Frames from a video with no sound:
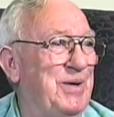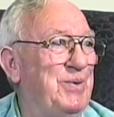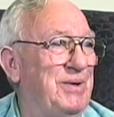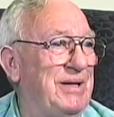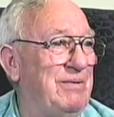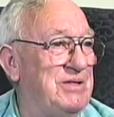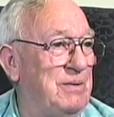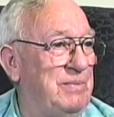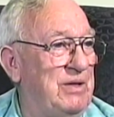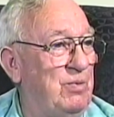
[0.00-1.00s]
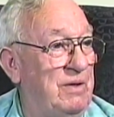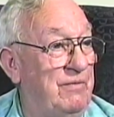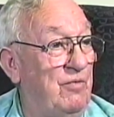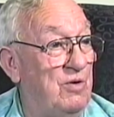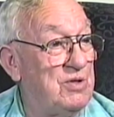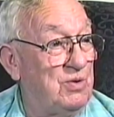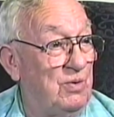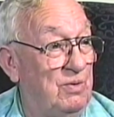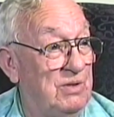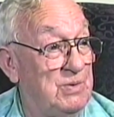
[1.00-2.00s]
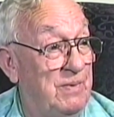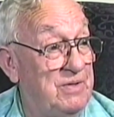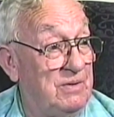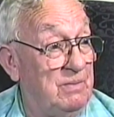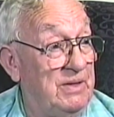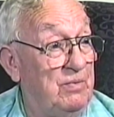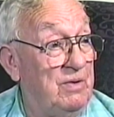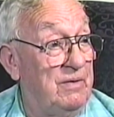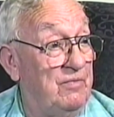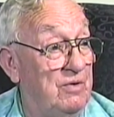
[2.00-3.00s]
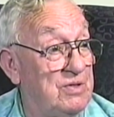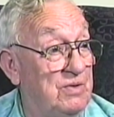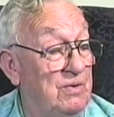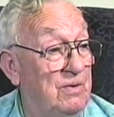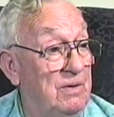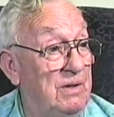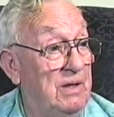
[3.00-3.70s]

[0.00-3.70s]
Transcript: Well, that was a B-24 school, a special B-24 school